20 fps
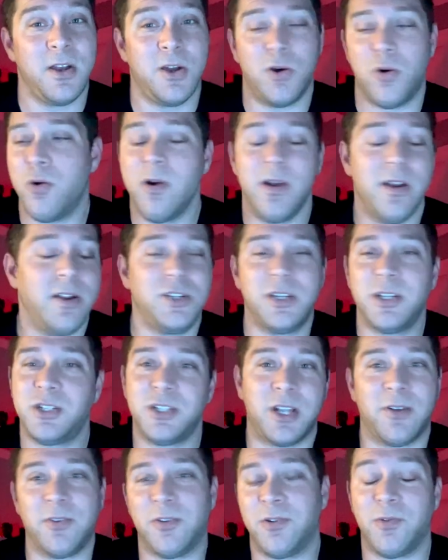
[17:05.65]
or just
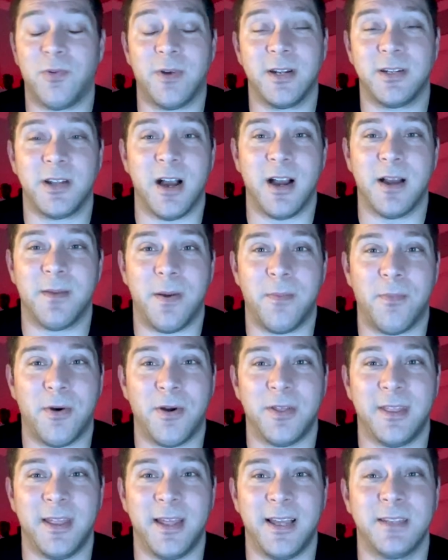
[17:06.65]
generally want to talk about more
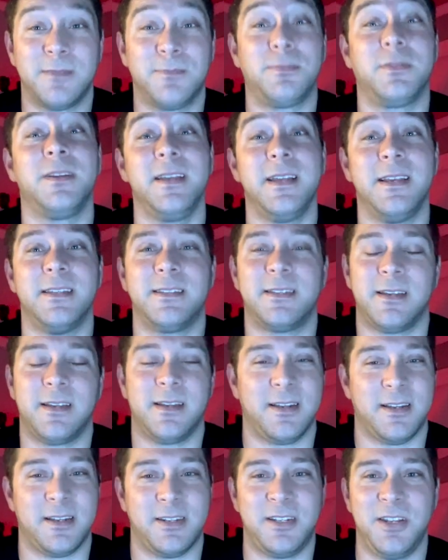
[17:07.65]
things, please
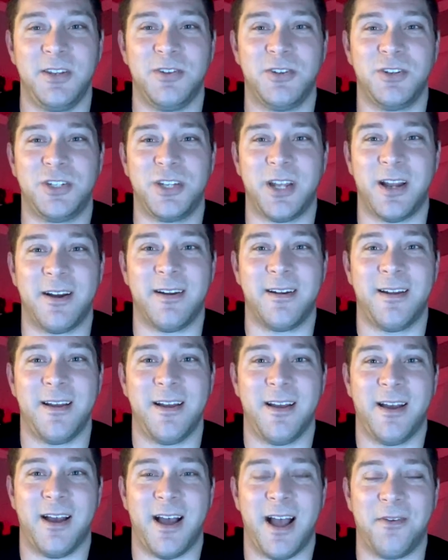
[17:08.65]
continue to share.
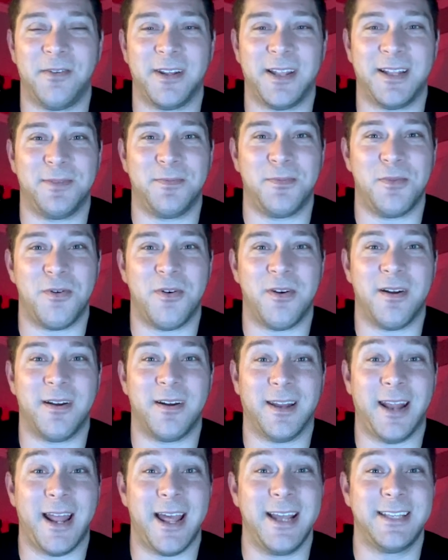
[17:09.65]
I would like more
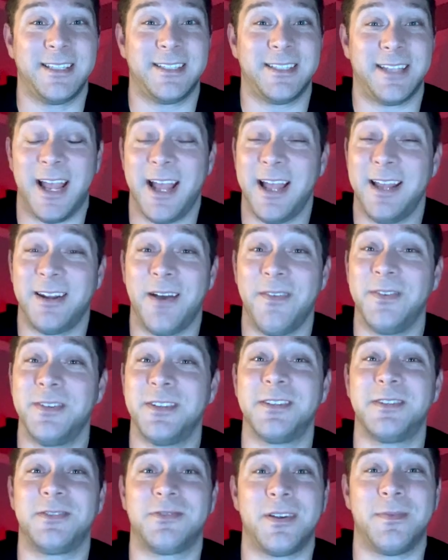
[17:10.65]
likes and obviously
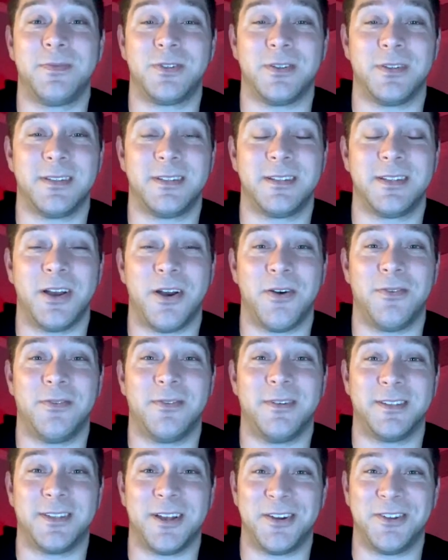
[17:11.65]
subscriptions. So
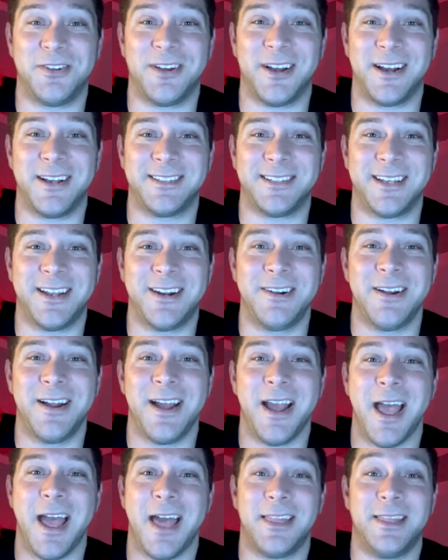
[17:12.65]
I'll talk to you guys later.
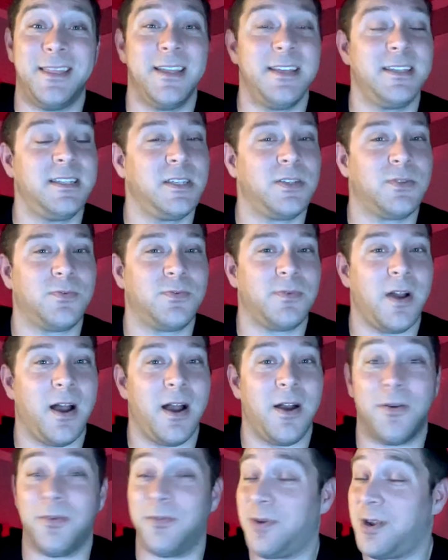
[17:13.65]
This is
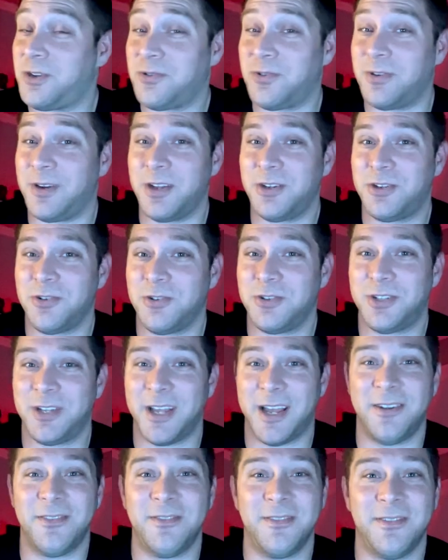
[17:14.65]
Retro Netro's
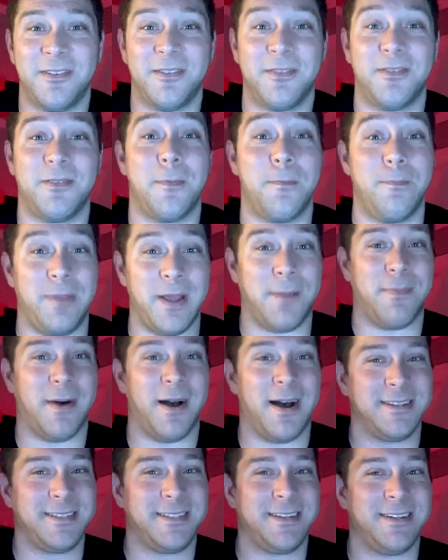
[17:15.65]
channel. Big
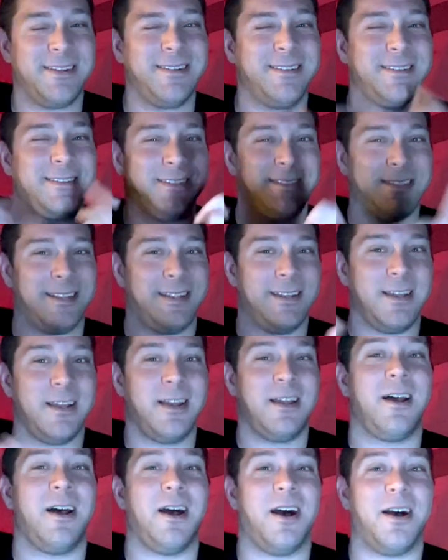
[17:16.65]
Boss here.
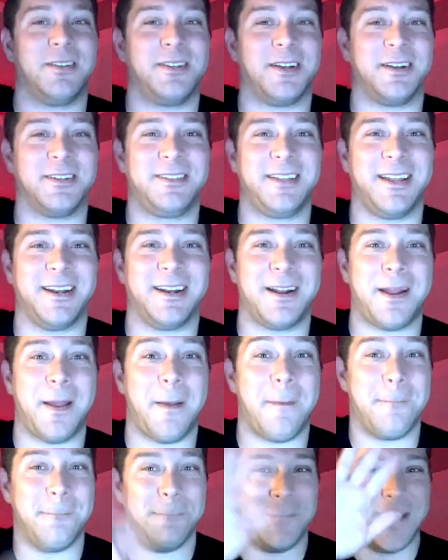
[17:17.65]
I'll talk to you later.
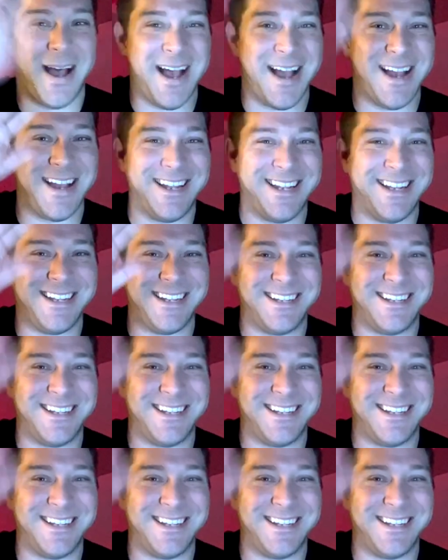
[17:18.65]
Bye.